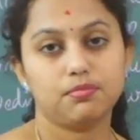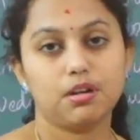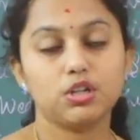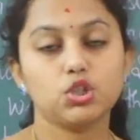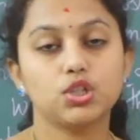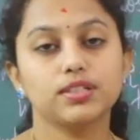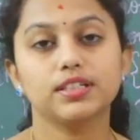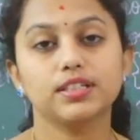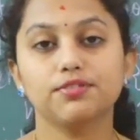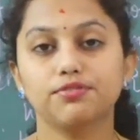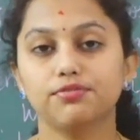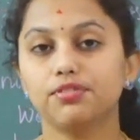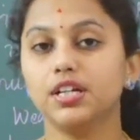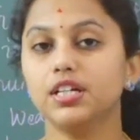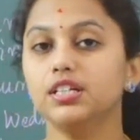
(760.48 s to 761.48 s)
mention the
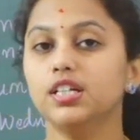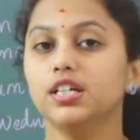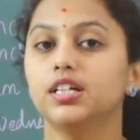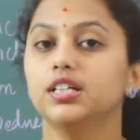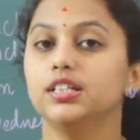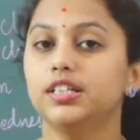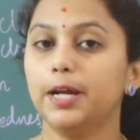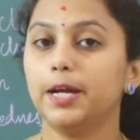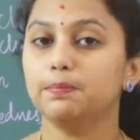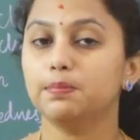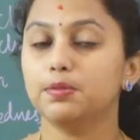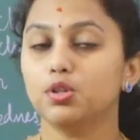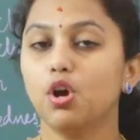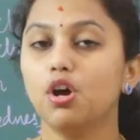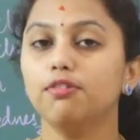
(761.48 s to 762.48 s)
different
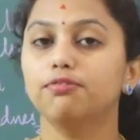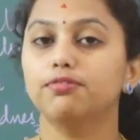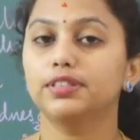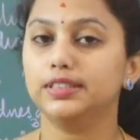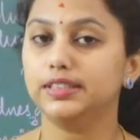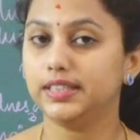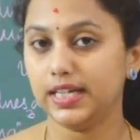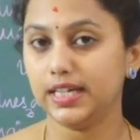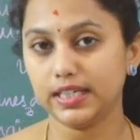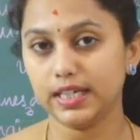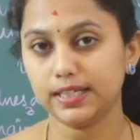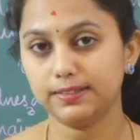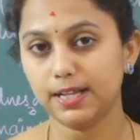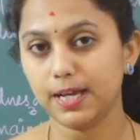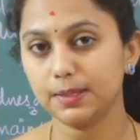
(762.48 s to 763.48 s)
types of
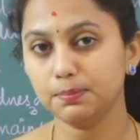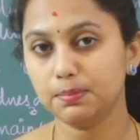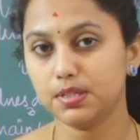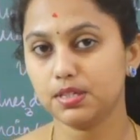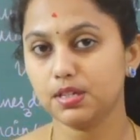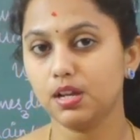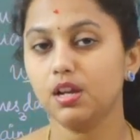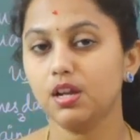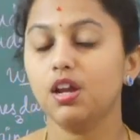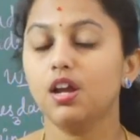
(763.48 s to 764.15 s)
data types